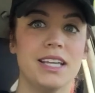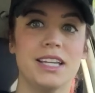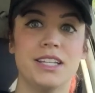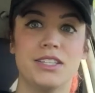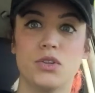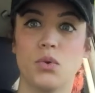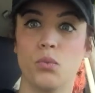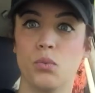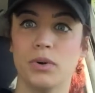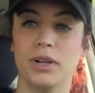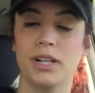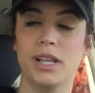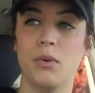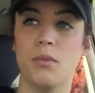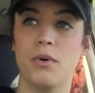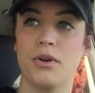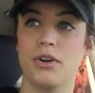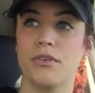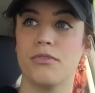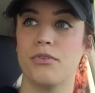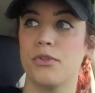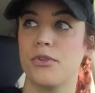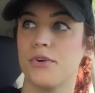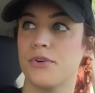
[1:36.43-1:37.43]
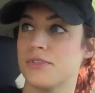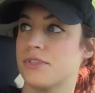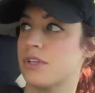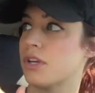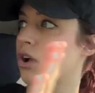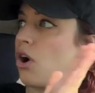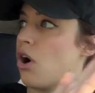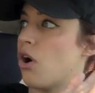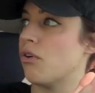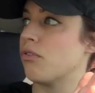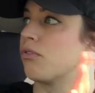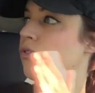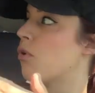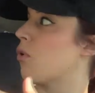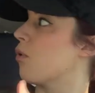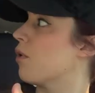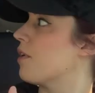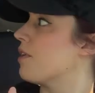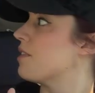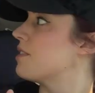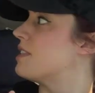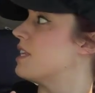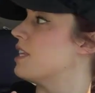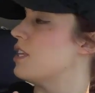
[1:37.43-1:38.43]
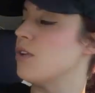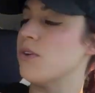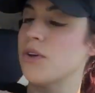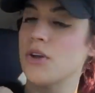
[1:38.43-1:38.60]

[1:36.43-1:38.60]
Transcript: It's really wonderful. There's a golf course and you